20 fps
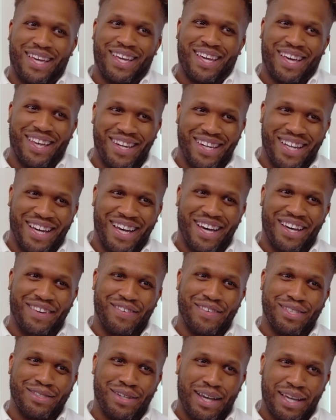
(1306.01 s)
And
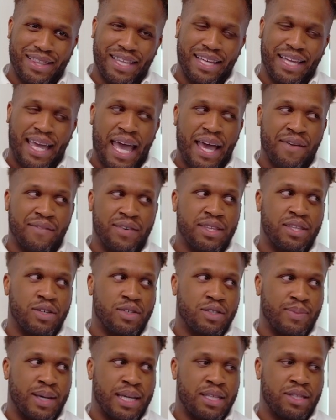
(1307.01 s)
so I think having
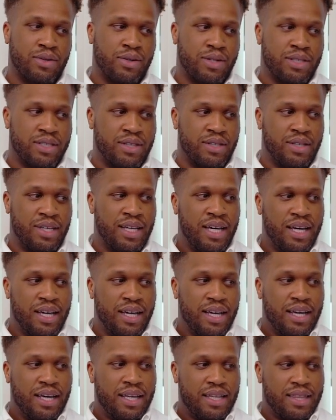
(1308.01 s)
those mentors and
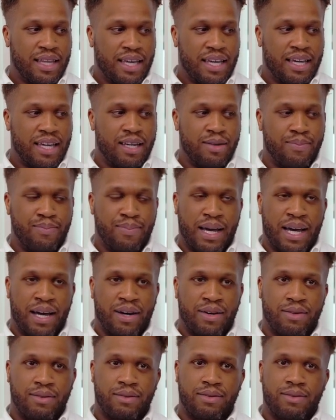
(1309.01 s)
thinking
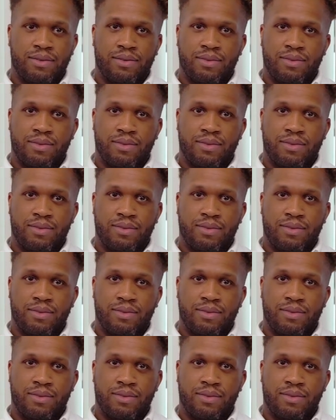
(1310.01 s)
about